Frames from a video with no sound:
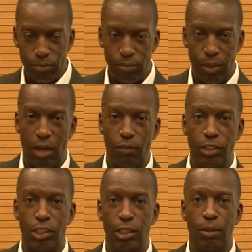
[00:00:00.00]

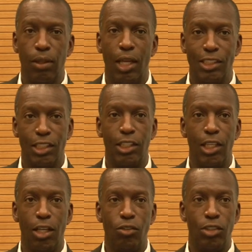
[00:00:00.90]
obviously, as a
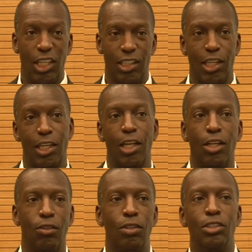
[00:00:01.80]
kid, you take that kind
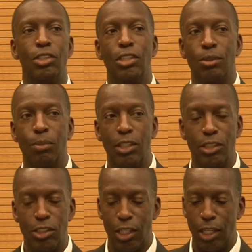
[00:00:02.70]
of criticism, and
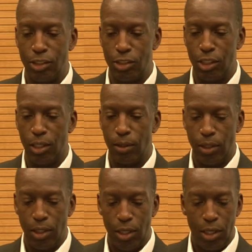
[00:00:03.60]
it's not
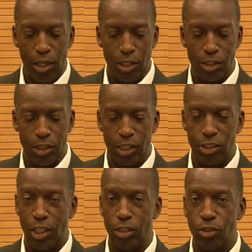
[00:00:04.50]

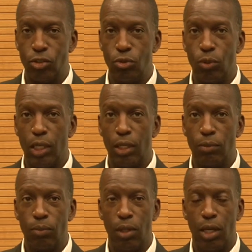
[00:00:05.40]
taken too
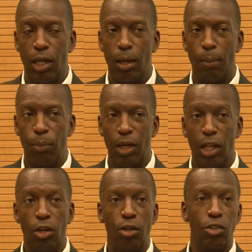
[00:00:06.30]
well. But I
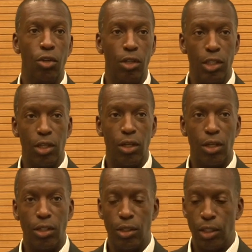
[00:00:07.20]
learned early
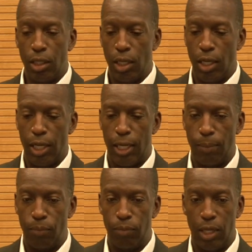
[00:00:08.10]
on
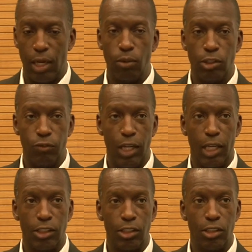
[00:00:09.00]
that I was
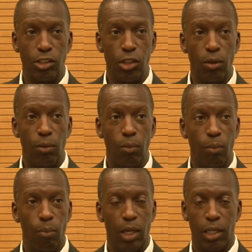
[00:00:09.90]
fast, and so
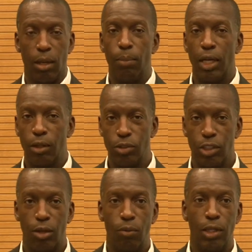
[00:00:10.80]
my comeback was
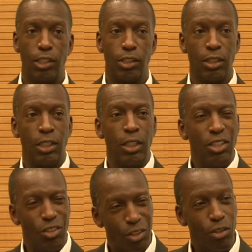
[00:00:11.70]
always,
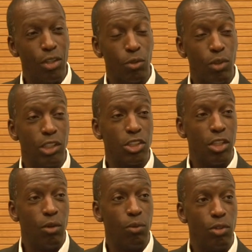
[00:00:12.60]
you look really
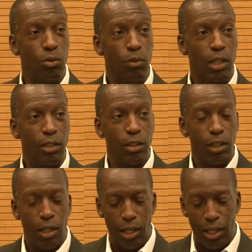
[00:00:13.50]
slow when you run.
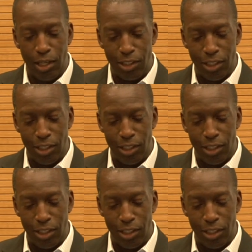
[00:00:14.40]
And